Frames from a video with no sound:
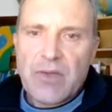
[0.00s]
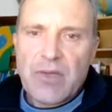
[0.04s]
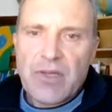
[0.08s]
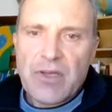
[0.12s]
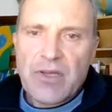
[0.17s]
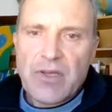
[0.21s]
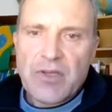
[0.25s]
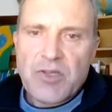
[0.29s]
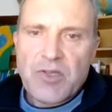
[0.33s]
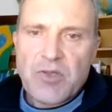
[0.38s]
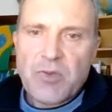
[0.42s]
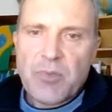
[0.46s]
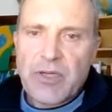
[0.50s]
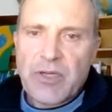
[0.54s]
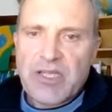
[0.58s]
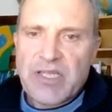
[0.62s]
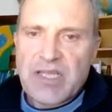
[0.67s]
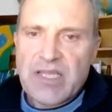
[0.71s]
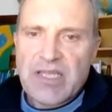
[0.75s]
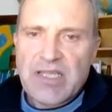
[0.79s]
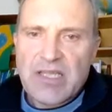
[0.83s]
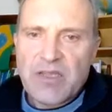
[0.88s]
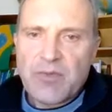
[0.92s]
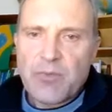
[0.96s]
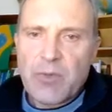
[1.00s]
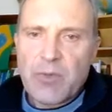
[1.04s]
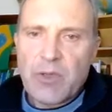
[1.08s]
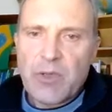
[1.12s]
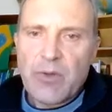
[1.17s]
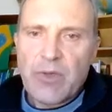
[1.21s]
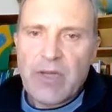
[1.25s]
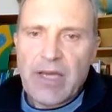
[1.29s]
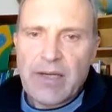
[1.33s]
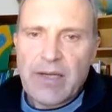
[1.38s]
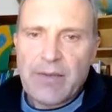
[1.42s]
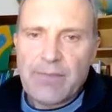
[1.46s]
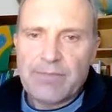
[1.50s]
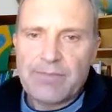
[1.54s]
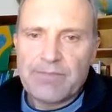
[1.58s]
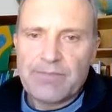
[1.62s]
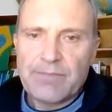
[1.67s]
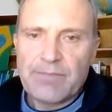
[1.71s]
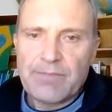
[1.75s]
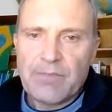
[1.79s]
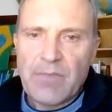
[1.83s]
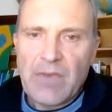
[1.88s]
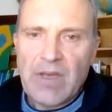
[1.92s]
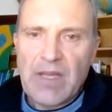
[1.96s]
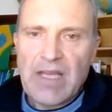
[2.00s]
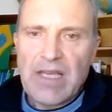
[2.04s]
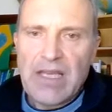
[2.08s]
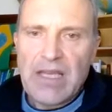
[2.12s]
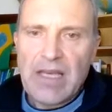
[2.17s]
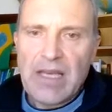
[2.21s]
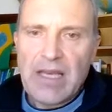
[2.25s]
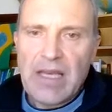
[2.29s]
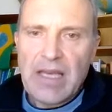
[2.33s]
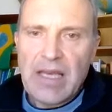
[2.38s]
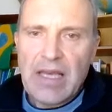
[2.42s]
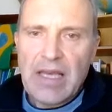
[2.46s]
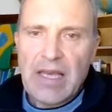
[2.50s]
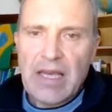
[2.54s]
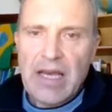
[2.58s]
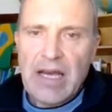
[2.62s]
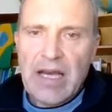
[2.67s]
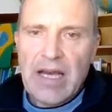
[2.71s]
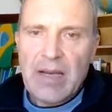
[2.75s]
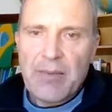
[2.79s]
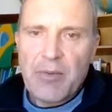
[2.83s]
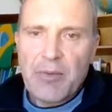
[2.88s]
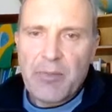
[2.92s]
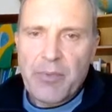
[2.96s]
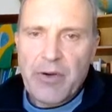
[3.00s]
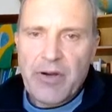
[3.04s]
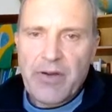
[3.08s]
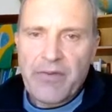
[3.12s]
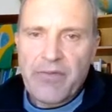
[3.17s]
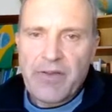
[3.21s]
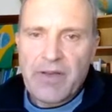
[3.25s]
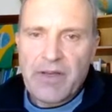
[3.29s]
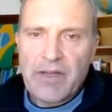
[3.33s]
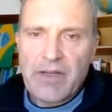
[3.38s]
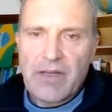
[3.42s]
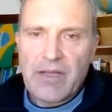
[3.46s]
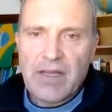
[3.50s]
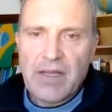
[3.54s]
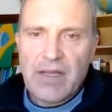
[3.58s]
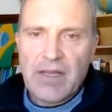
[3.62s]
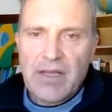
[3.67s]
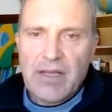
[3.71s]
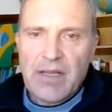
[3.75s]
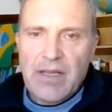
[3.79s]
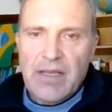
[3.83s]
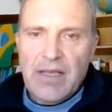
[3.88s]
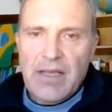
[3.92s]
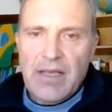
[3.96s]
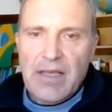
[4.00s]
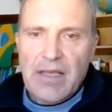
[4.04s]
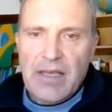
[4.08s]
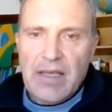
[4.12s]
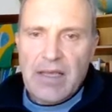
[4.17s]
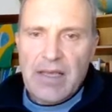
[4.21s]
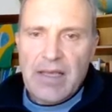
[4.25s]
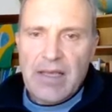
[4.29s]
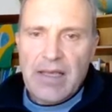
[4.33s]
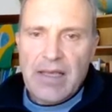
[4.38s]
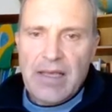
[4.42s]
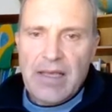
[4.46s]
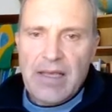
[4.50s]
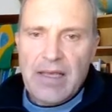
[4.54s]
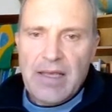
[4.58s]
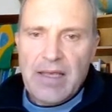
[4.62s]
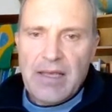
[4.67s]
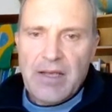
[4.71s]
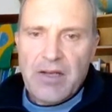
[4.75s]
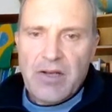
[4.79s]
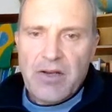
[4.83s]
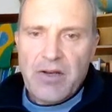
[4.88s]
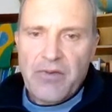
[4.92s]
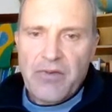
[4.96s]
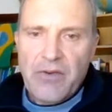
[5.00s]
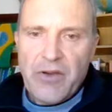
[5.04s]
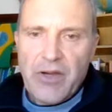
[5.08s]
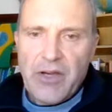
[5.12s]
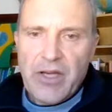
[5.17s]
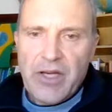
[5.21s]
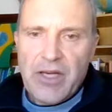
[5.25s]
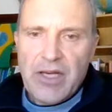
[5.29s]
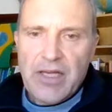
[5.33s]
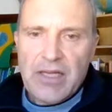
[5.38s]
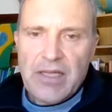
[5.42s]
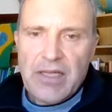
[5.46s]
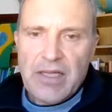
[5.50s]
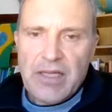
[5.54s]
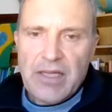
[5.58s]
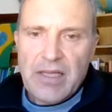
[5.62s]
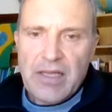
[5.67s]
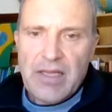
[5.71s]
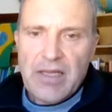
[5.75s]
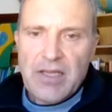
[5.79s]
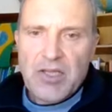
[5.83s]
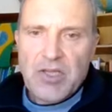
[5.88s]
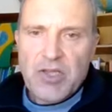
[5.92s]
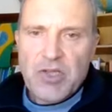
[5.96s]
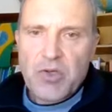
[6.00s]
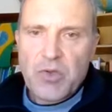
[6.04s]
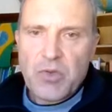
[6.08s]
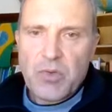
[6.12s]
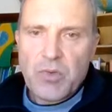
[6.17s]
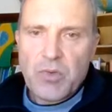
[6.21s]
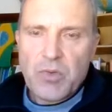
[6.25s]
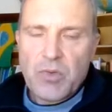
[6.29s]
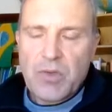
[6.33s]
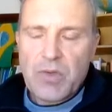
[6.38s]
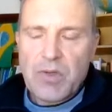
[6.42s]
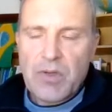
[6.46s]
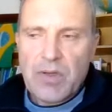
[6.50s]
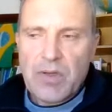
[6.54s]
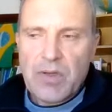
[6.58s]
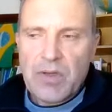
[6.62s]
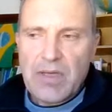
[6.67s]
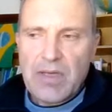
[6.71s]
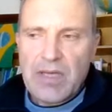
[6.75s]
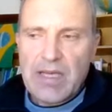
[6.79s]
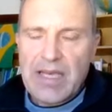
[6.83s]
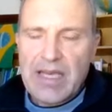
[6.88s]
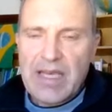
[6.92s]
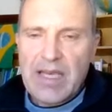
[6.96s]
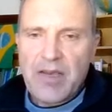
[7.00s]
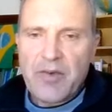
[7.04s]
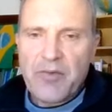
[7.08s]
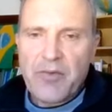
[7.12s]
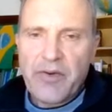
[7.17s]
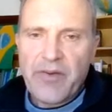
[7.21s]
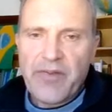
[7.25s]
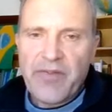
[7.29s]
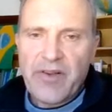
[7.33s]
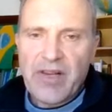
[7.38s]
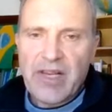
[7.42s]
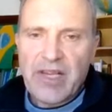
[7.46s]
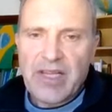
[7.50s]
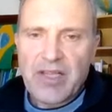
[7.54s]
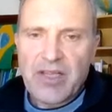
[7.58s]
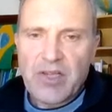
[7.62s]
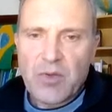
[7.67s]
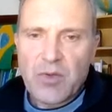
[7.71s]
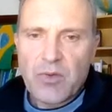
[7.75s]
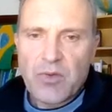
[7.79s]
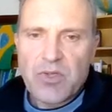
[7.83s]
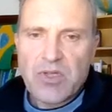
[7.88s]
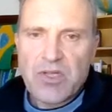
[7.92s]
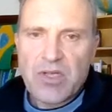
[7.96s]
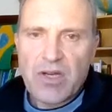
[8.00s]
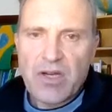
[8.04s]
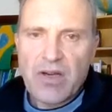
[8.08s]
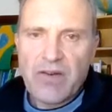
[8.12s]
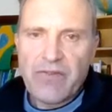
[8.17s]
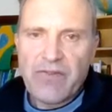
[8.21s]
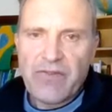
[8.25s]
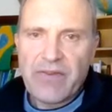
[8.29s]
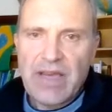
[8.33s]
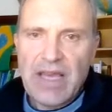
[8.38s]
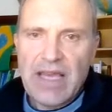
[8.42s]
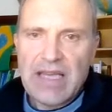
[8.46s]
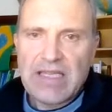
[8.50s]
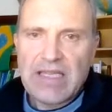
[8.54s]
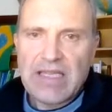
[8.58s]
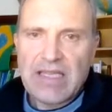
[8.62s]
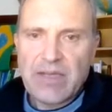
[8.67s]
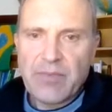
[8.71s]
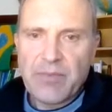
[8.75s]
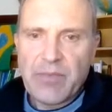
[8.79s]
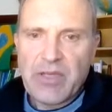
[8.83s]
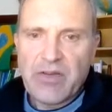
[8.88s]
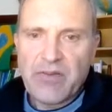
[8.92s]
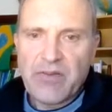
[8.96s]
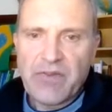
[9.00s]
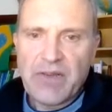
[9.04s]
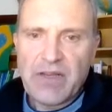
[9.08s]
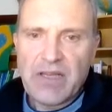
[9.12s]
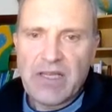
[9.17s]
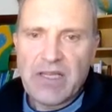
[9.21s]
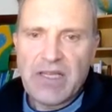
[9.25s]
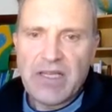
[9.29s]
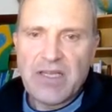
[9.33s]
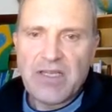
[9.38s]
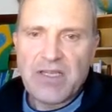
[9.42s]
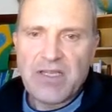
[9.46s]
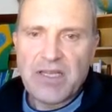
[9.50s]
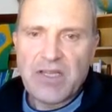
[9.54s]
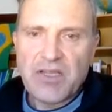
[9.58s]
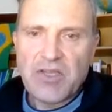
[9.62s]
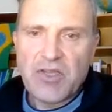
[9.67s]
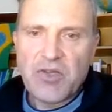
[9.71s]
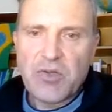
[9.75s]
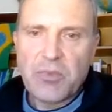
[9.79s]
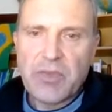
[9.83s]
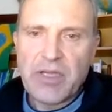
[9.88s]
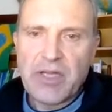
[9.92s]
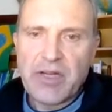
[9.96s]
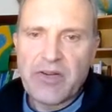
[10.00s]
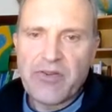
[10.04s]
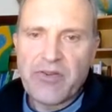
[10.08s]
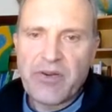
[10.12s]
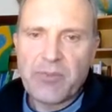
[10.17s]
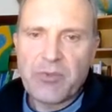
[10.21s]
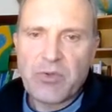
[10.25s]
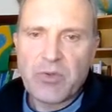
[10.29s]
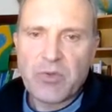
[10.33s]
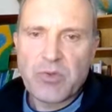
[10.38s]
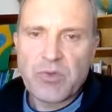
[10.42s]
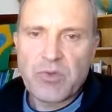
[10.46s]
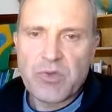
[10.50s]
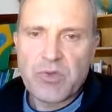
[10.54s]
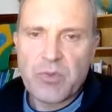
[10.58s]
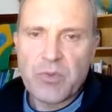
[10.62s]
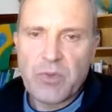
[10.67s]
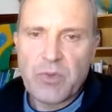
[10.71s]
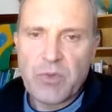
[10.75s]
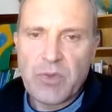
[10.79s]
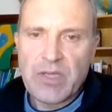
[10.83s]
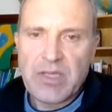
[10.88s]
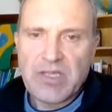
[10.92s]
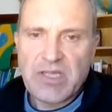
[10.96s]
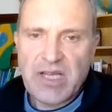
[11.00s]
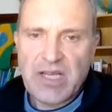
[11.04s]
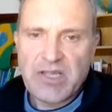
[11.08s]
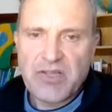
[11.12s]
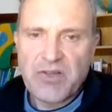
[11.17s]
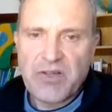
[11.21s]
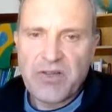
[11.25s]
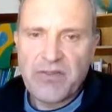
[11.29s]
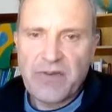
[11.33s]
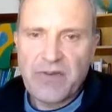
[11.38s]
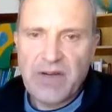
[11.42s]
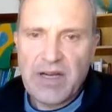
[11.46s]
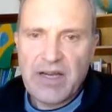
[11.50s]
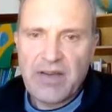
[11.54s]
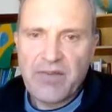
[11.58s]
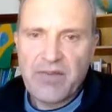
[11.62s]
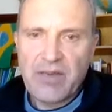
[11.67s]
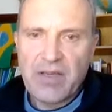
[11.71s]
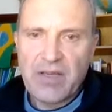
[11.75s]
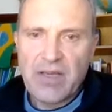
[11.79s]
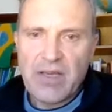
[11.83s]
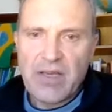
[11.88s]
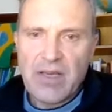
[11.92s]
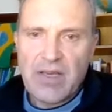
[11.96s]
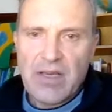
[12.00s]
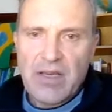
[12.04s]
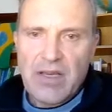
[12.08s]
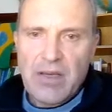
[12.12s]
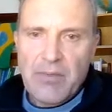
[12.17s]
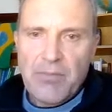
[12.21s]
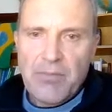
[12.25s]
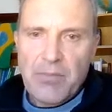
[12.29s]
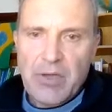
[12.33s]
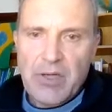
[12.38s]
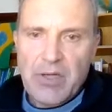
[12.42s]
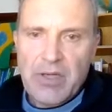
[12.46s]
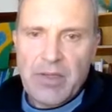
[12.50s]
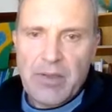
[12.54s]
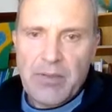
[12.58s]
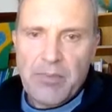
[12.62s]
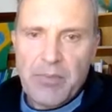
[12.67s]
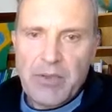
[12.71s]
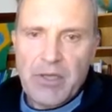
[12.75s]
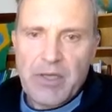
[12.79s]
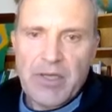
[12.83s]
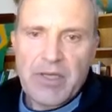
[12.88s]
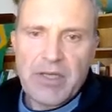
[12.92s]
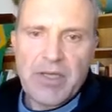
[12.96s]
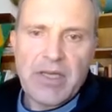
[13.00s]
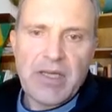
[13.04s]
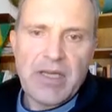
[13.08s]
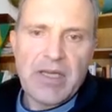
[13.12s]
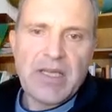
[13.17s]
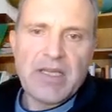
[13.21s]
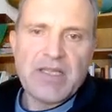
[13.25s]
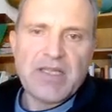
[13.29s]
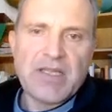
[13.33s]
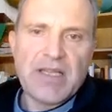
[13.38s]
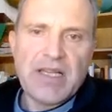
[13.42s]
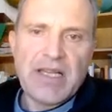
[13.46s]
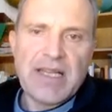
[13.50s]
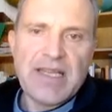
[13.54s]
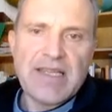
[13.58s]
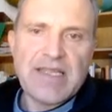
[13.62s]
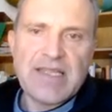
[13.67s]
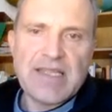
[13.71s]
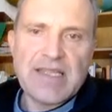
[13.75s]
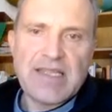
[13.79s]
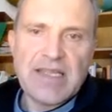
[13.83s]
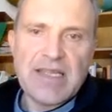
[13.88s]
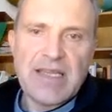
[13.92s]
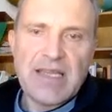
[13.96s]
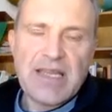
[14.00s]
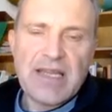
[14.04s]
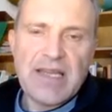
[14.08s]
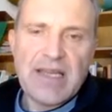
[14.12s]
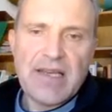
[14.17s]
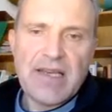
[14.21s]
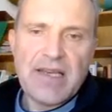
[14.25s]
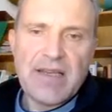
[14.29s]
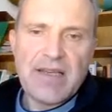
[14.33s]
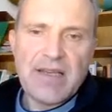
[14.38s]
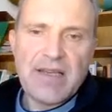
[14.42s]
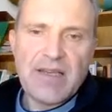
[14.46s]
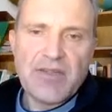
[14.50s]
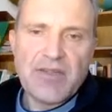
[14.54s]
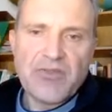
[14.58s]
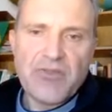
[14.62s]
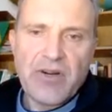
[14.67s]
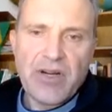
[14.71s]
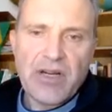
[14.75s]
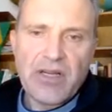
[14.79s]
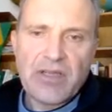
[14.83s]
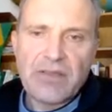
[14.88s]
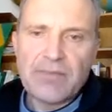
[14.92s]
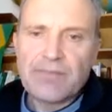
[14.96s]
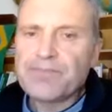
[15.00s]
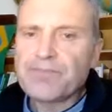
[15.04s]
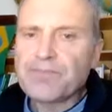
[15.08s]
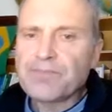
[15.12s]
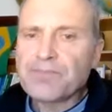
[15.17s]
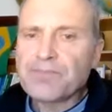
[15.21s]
the 2.6 is below that. Ibuprofen converted to equivalent dose of acetaminophen is a 2 milligram dose. It's actually 5, but it's less strong.